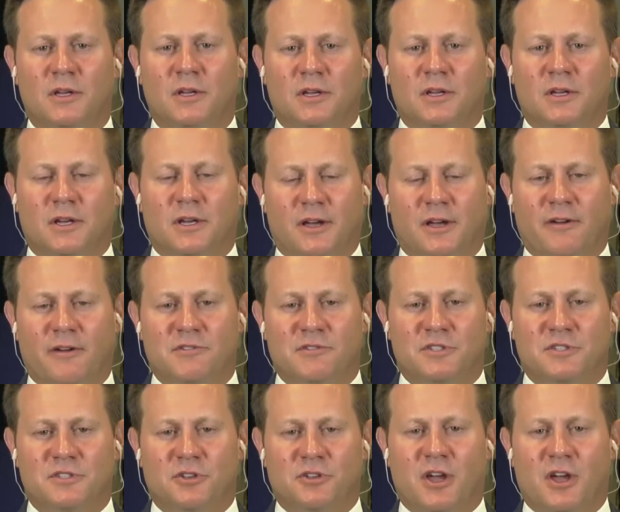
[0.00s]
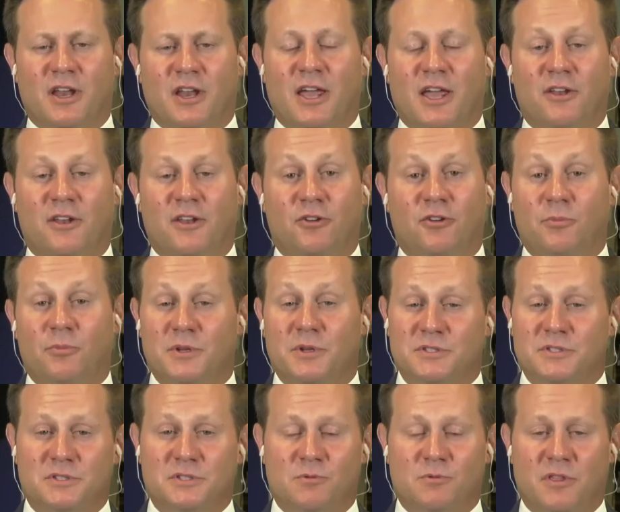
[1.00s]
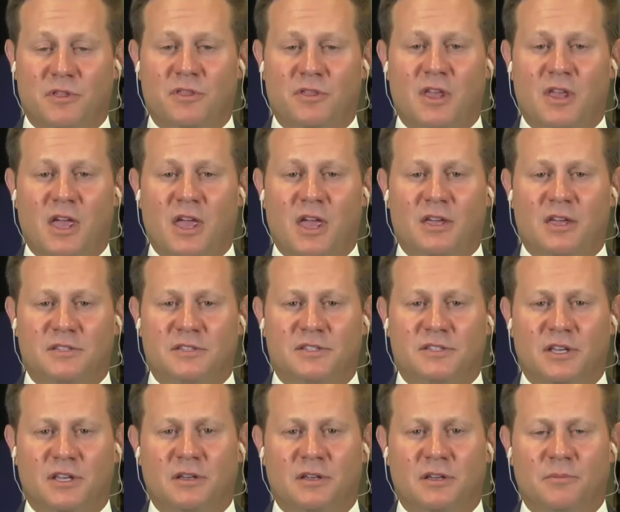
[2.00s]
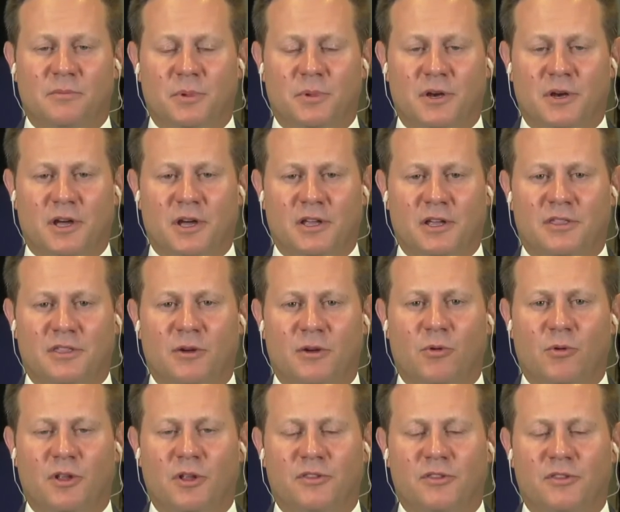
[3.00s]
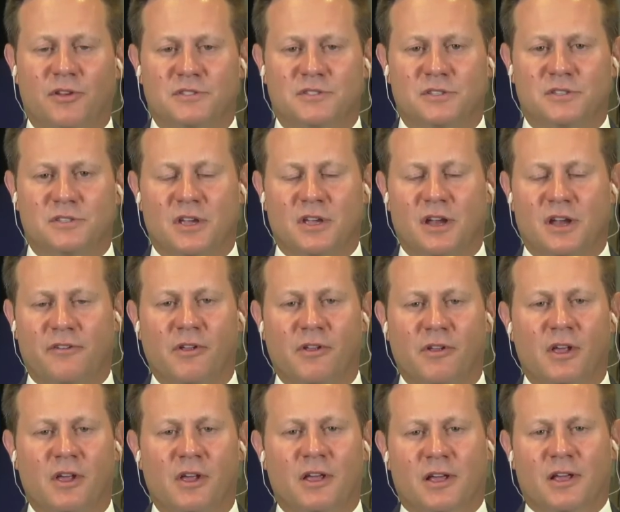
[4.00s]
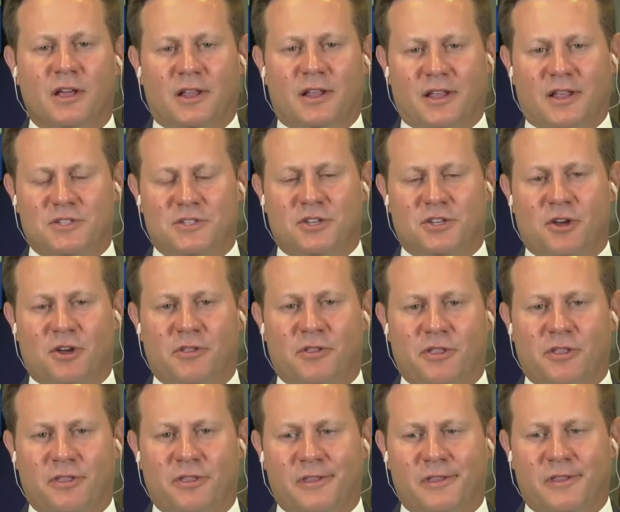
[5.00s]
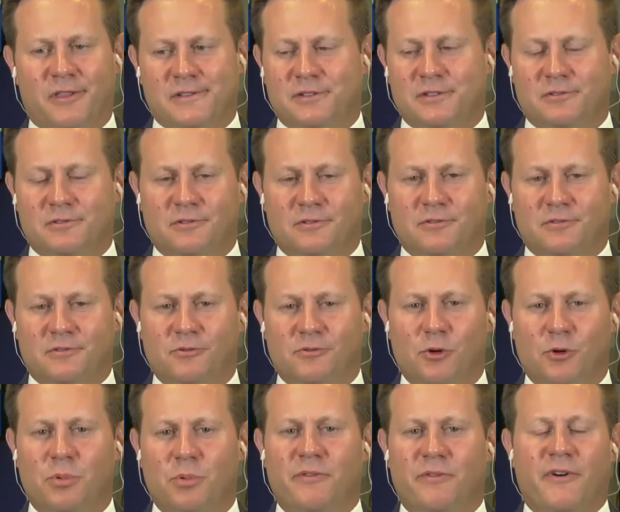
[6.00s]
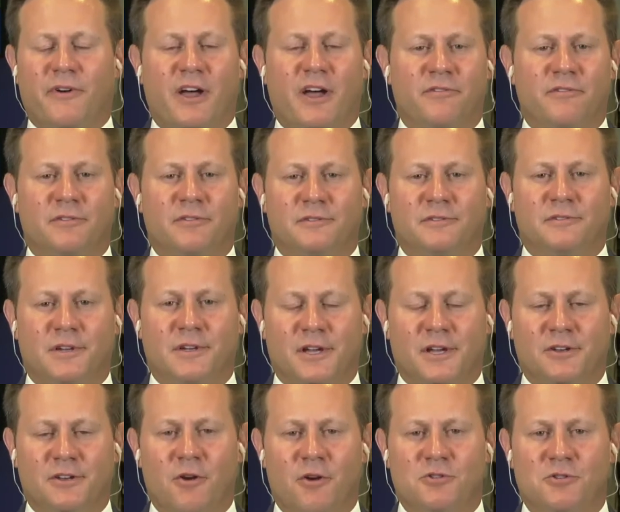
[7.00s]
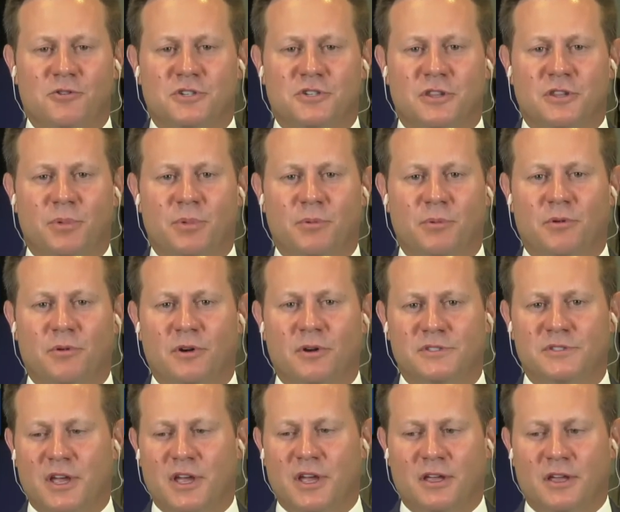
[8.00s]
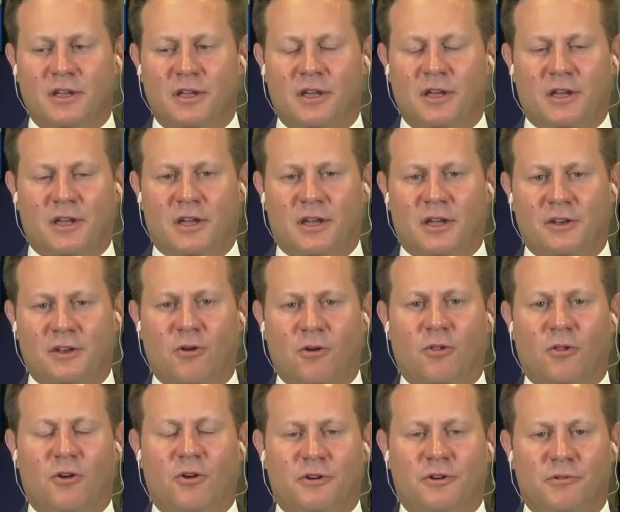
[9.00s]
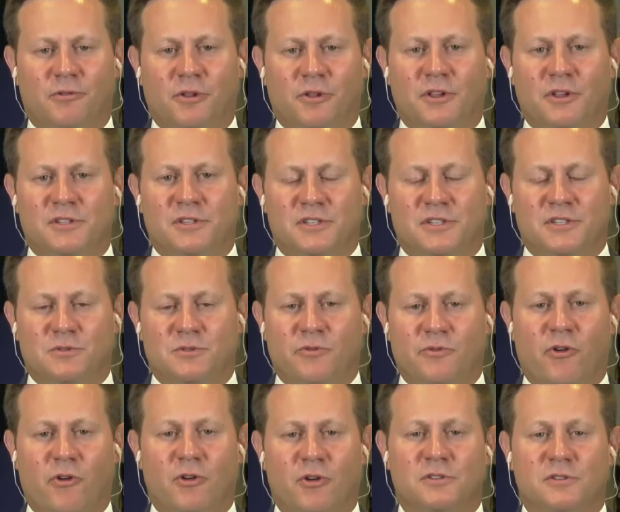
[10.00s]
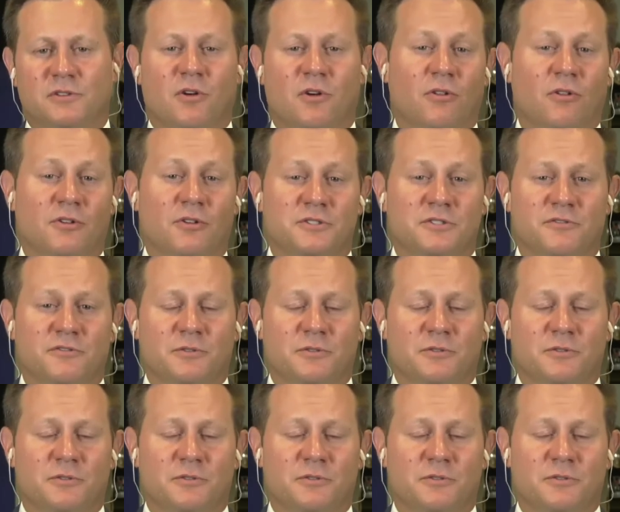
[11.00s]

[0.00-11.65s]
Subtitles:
Obviously, you got to handle your business within the AAC, but I think what it does is it kind of lets you know that this group of five notion that people are saying, it no longer really exists. We've always called ourselves the